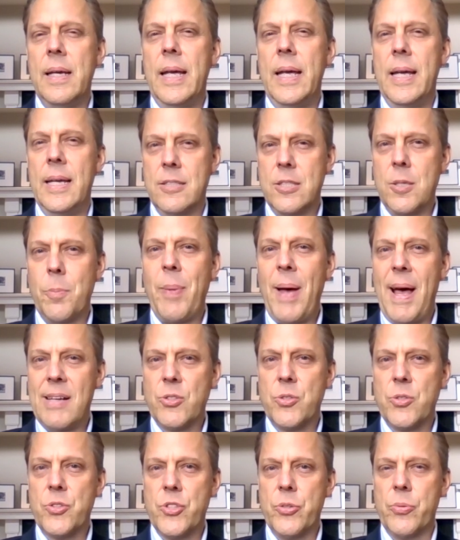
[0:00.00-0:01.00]
Is a
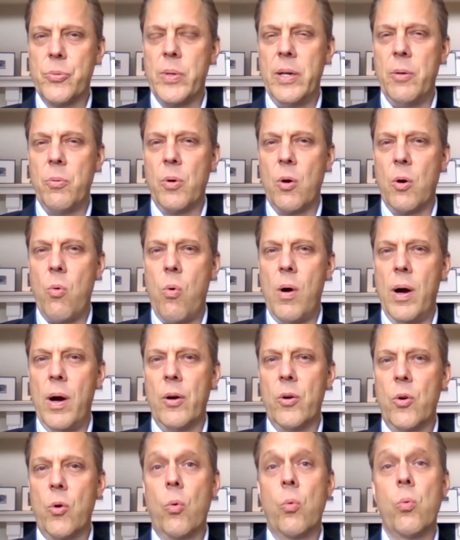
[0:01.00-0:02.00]
bachelor's degree
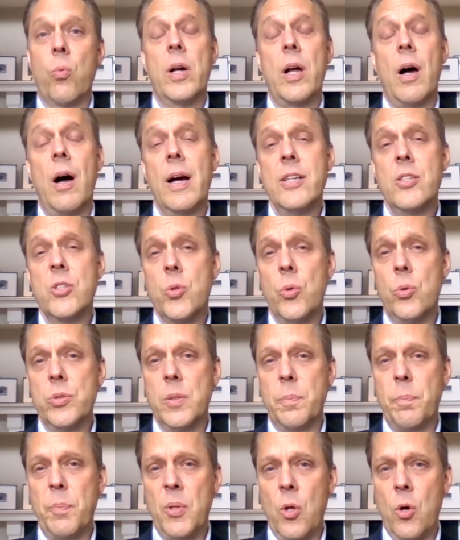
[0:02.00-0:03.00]
required, or would a high school
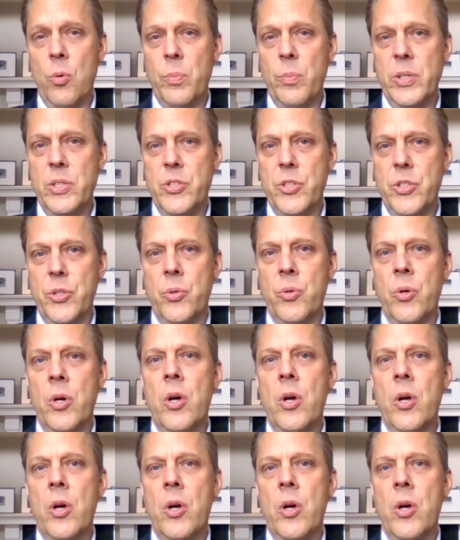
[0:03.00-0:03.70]
diploma do?